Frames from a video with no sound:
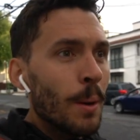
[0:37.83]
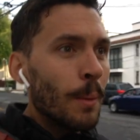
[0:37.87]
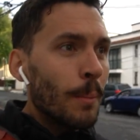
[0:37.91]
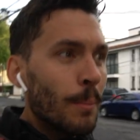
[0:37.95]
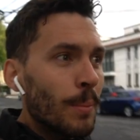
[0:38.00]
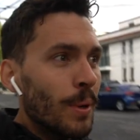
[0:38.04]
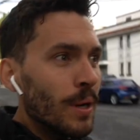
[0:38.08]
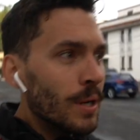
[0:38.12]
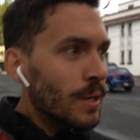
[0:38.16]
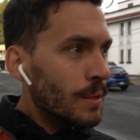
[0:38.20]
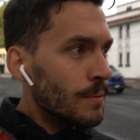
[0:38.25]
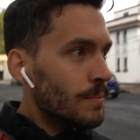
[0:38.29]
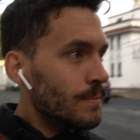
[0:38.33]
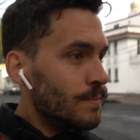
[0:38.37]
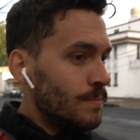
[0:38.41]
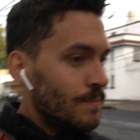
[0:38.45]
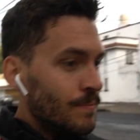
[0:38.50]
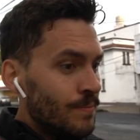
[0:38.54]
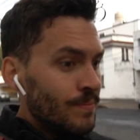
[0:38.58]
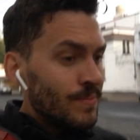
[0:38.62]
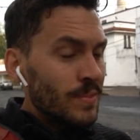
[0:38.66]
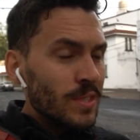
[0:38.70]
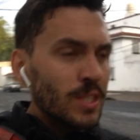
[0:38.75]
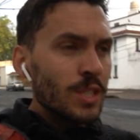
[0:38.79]
But
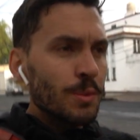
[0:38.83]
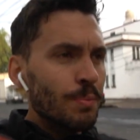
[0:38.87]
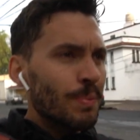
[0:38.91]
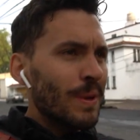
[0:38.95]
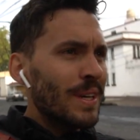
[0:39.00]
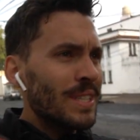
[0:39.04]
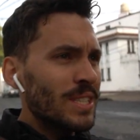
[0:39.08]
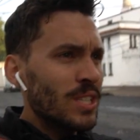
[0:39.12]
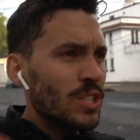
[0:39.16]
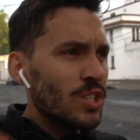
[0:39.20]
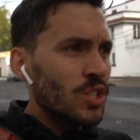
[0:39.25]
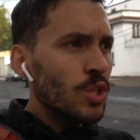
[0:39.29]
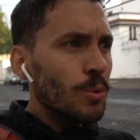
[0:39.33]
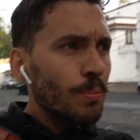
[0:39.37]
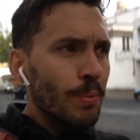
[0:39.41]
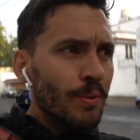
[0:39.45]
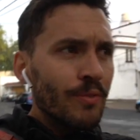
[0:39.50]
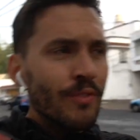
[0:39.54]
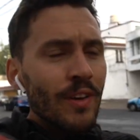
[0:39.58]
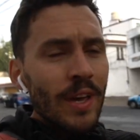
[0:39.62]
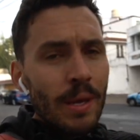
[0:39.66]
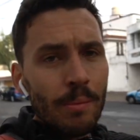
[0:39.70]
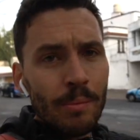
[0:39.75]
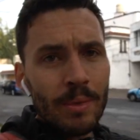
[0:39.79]
this place is super
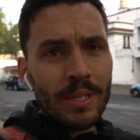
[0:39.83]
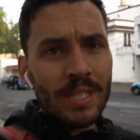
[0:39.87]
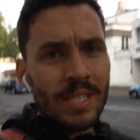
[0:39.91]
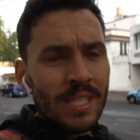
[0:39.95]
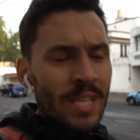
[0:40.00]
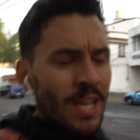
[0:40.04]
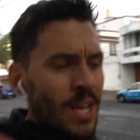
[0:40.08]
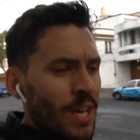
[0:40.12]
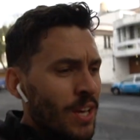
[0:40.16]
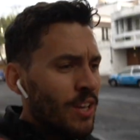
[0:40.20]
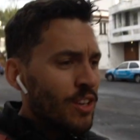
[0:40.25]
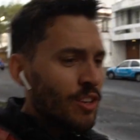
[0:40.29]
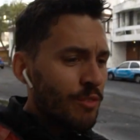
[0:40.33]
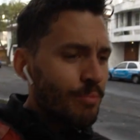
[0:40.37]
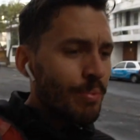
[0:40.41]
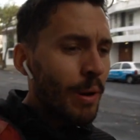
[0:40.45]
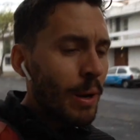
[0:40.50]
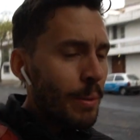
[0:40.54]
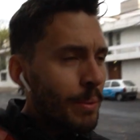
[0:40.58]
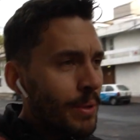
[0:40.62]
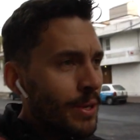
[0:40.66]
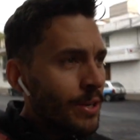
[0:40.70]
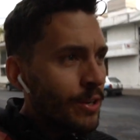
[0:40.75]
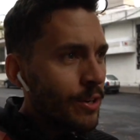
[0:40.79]
famous. You've
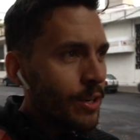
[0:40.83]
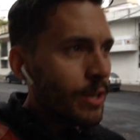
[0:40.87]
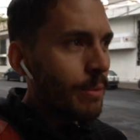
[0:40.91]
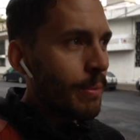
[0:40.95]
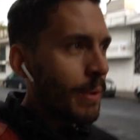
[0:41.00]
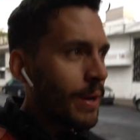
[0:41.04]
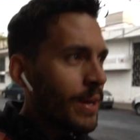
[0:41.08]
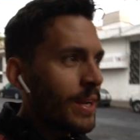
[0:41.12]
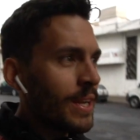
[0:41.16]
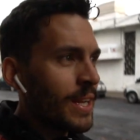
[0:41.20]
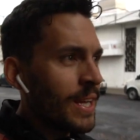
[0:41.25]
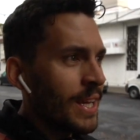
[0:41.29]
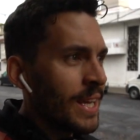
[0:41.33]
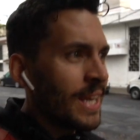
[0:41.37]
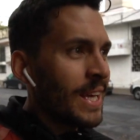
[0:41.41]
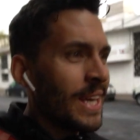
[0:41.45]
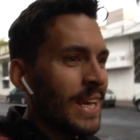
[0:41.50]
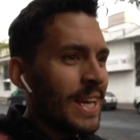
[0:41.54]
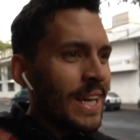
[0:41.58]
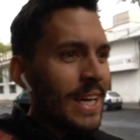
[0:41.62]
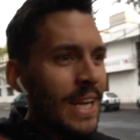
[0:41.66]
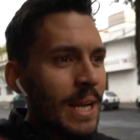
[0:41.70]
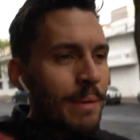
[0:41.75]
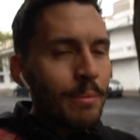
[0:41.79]
probably heard about it,
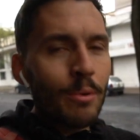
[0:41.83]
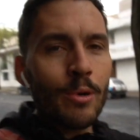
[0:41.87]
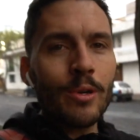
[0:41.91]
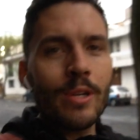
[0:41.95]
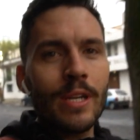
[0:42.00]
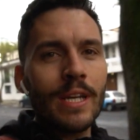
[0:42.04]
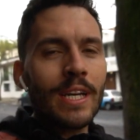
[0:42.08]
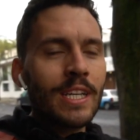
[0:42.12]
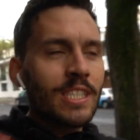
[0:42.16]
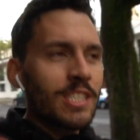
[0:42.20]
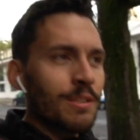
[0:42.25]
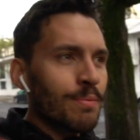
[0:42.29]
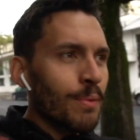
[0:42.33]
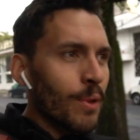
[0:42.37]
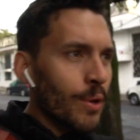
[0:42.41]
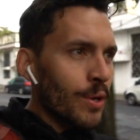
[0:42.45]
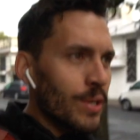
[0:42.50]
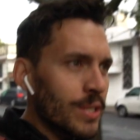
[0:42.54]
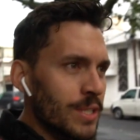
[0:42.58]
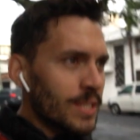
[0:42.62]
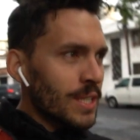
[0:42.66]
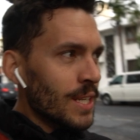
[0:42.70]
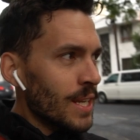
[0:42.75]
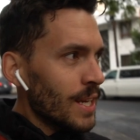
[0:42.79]
and I'm going to explore
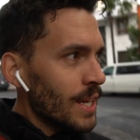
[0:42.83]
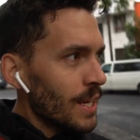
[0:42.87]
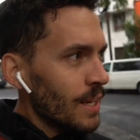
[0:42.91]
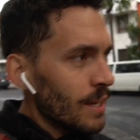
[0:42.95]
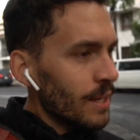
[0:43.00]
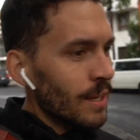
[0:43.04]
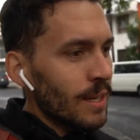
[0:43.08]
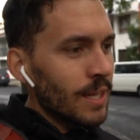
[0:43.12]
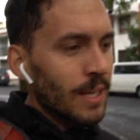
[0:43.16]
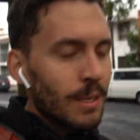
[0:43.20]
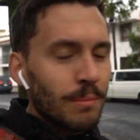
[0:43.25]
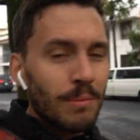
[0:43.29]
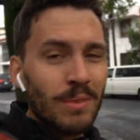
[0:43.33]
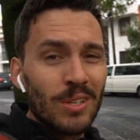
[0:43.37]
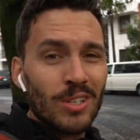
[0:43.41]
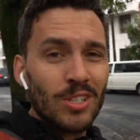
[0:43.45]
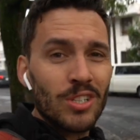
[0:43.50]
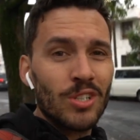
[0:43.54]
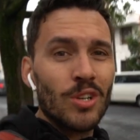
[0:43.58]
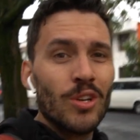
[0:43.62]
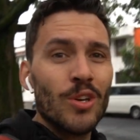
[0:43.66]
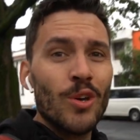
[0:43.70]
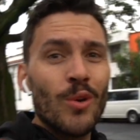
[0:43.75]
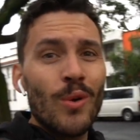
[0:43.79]
it today, and I'm going to
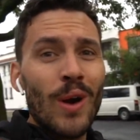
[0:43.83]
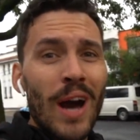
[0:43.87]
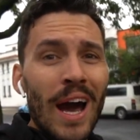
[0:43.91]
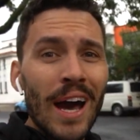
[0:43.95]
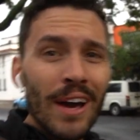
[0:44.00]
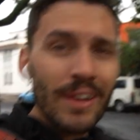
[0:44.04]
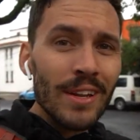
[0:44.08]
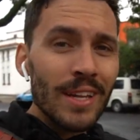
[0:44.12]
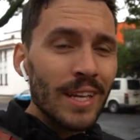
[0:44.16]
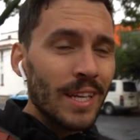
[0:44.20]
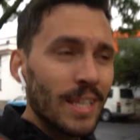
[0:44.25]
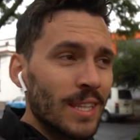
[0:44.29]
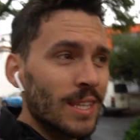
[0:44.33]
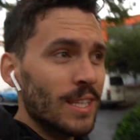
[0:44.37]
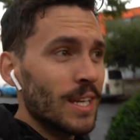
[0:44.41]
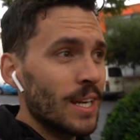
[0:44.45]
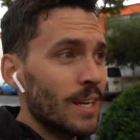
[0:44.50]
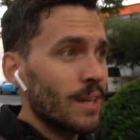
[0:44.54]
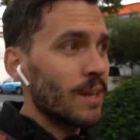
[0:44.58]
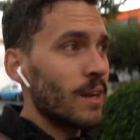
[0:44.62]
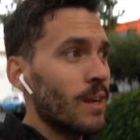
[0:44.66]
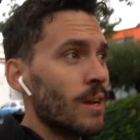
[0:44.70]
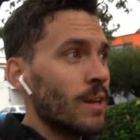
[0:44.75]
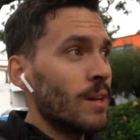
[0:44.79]
show you how to get
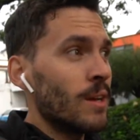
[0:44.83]
there